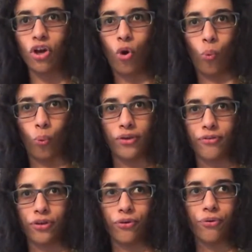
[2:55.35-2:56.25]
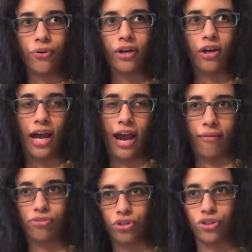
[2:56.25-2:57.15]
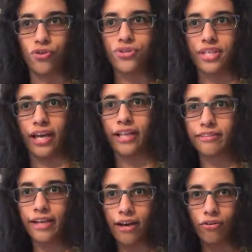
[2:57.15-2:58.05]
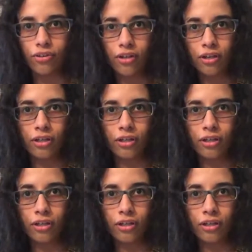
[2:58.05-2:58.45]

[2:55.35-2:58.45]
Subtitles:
with you after you sat down